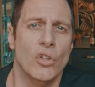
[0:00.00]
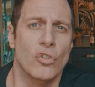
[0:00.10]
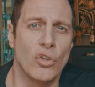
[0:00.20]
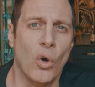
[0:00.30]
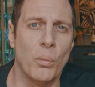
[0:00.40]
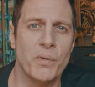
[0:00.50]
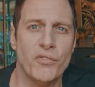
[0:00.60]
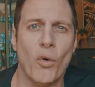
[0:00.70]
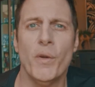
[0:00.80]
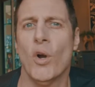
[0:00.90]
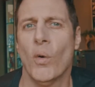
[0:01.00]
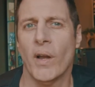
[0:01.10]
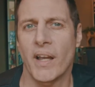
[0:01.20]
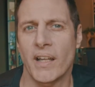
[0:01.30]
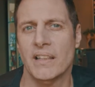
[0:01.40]
so before we go
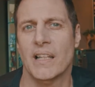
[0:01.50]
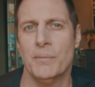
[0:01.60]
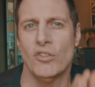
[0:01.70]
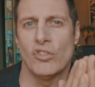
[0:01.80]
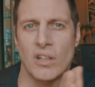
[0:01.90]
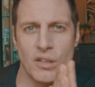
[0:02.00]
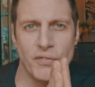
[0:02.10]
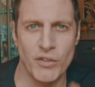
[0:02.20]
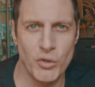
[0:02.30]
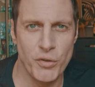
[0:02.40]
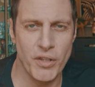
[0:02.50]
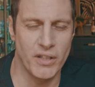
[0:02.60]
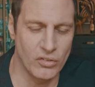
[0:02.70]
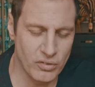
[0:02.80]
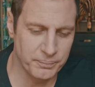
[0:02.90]
ahead, let me just clarify two
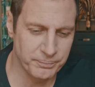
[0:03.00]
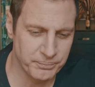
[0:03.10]
things